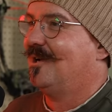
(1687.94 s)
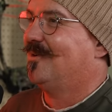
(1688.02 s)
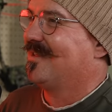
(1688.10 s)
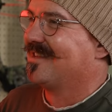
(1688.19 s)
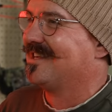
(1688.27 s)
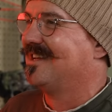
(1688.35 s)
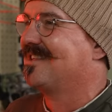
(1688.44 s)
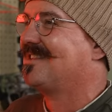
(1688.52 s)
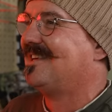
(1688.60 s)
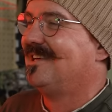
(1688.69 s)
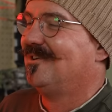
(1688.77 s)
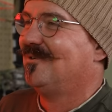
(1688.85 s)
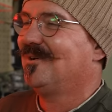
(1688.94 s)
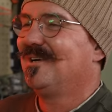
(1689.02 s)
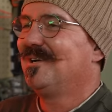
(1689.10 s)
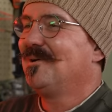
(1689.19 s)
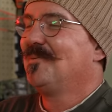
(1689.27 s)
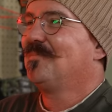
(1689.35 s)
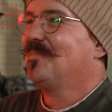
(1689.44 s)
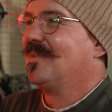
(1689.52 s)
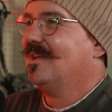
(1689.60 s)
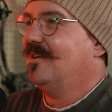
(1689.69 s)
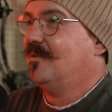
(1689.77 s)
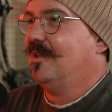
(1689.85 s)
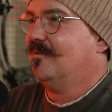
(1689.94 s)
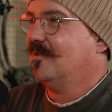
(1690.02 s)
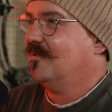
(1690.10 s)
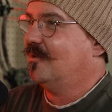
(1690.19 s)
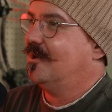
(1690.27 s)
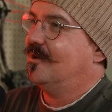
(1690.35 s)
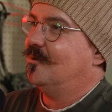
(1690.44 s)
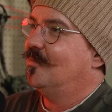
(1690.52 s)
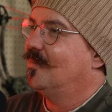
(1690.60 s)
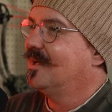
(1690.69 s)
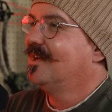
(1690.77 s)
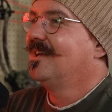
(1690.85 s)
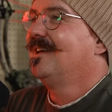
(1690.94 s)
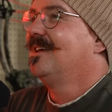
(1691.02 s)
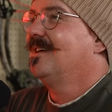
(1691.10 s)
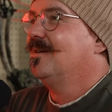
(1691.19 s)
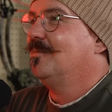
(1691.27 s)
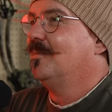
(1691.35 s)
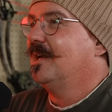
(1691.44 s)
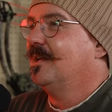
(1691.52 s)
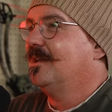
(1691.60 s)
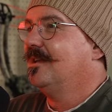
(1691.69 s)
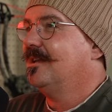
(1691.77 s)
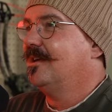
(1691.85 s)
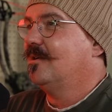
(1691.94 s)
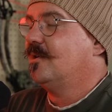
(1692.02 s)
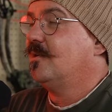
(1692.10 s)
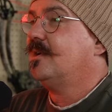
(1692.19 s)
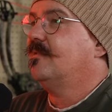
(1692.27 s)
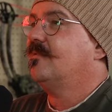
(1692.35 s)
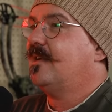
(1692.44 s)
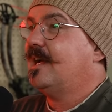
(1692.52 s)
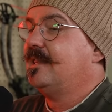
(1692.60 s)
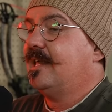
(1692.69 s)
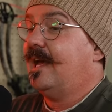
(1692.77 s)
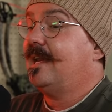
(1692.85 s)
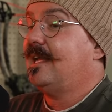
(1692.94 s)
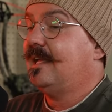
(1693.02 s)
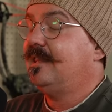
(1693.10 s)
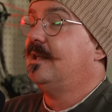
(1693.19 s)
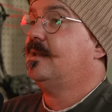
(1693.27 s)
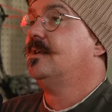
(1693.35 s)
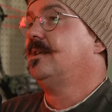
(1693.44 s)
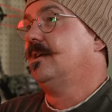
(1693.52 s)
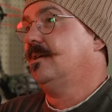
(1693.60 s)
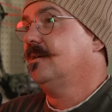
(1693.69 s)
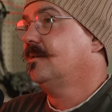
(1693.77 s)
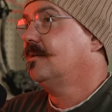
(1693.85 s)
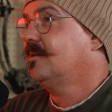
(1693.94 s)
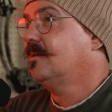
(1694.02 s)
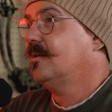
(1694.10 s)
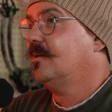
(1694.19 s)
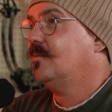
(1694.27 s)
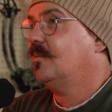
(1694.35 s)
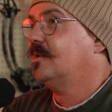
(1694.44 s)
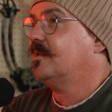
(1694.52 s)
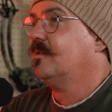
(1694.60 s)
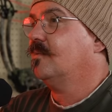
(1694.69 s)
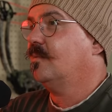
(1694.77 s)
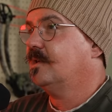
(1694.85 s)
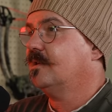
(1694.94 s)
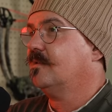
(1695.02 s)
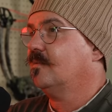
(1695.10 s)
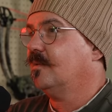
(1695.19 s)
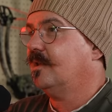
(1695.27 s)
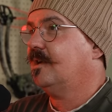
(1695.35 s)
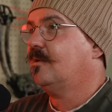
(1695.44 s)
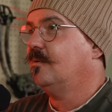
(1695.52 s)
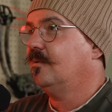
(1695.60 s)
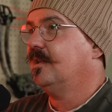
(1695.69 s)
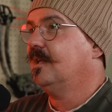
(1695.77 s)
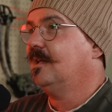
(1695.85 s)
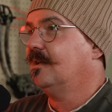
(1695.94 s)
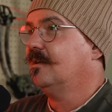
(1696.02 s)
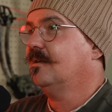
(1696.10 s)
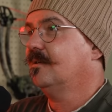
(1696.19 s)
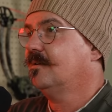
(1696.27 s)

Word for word: No one's going to see you yeah. if you left your phone at home. But you know, you can find that in the city, which is a, which is a really cool thing.